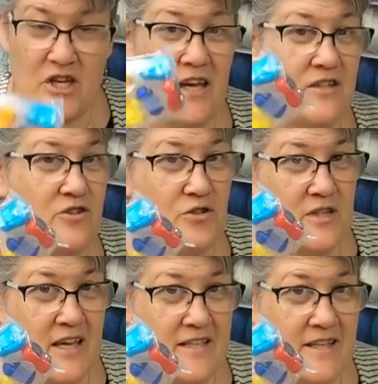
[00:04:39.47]

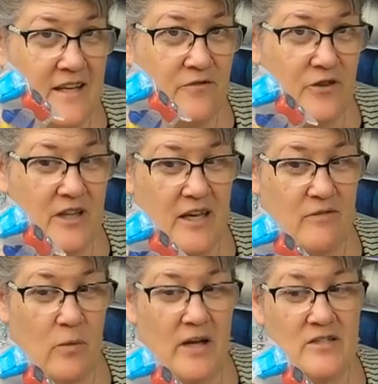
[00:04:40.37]
entered these in for the
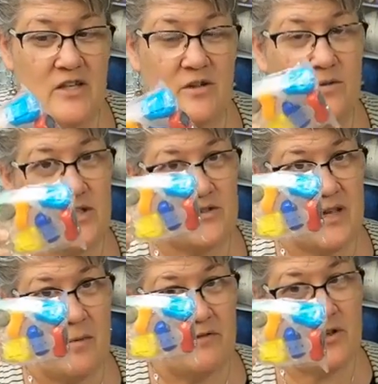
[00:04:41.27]
giveaway too. So
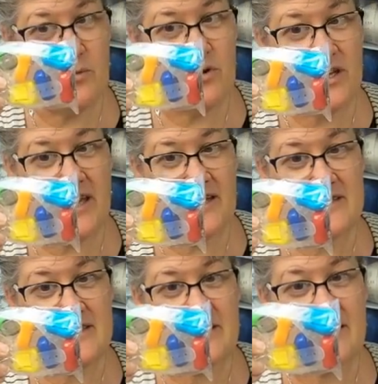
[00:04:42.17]
some of you will
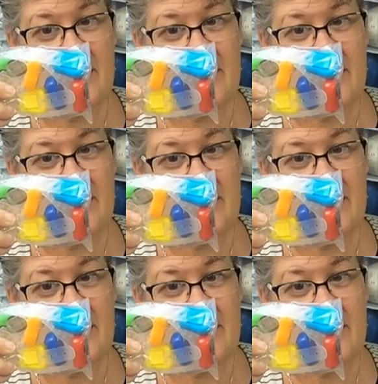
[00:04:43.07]
get